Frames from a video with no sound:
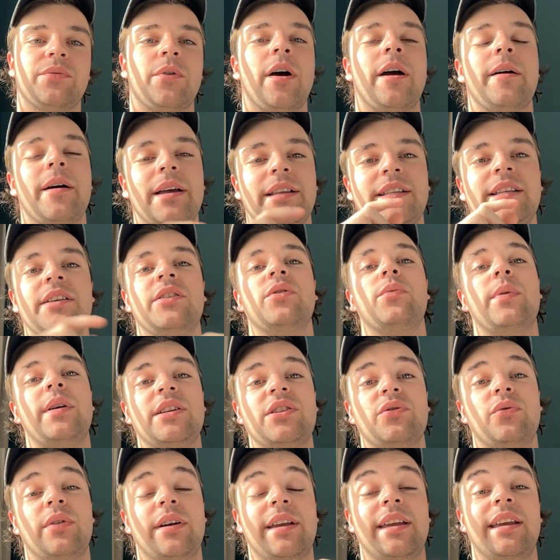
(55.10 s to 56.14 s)
right. I did the
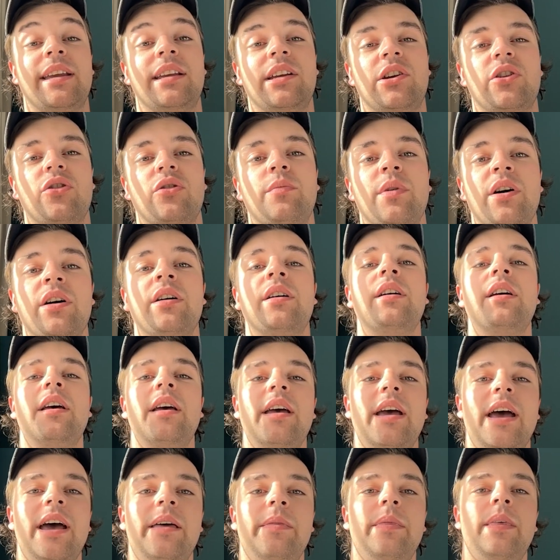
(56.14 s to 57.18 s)
regional heat in Cooma,
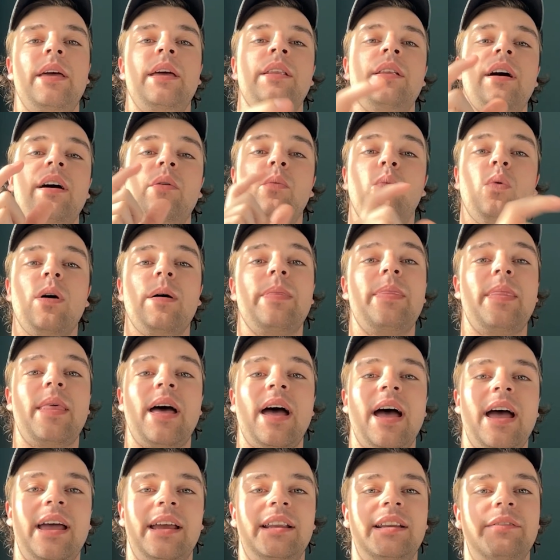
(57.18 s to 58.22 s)
and then I won
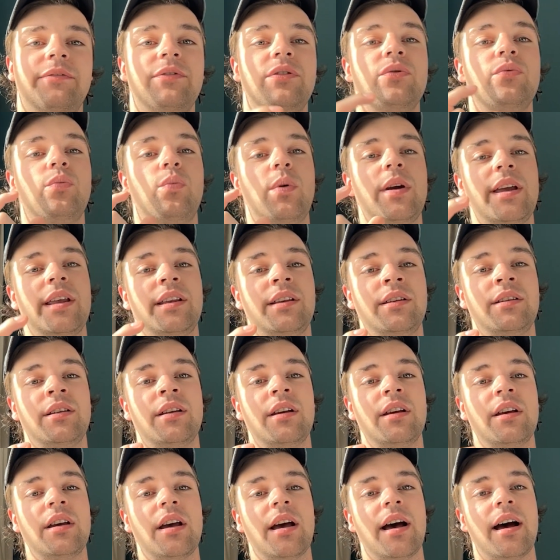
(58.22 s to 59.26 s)
that. And if you win,
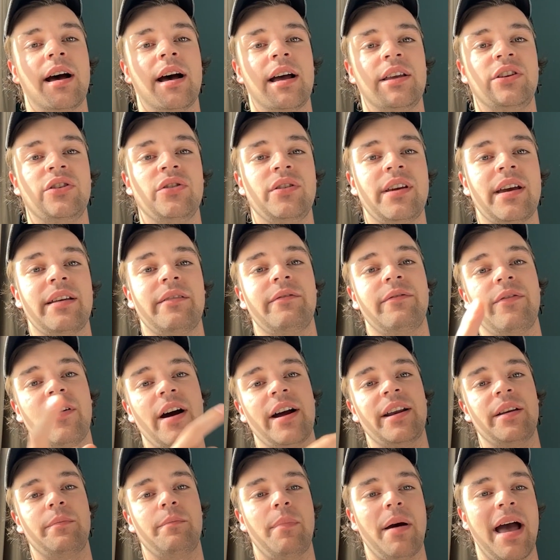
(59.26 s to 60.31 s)
you get
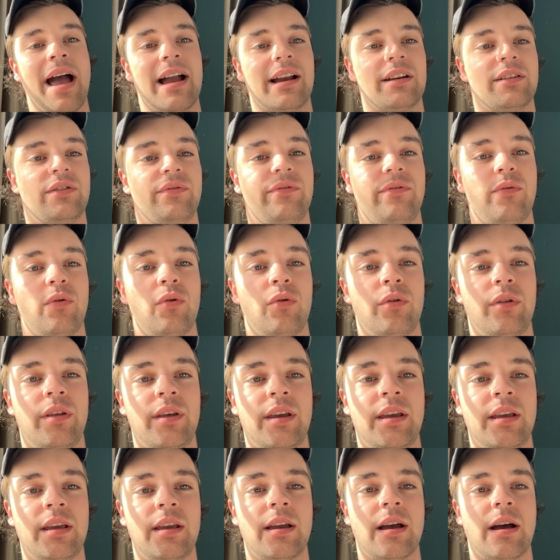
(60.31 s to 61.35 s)
invited back for
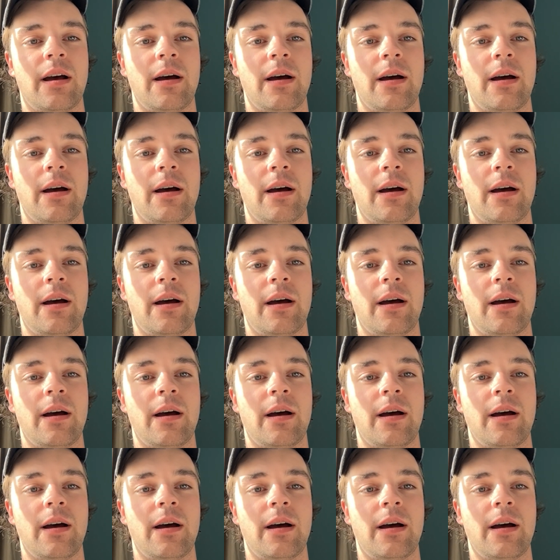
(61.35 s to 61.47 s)
the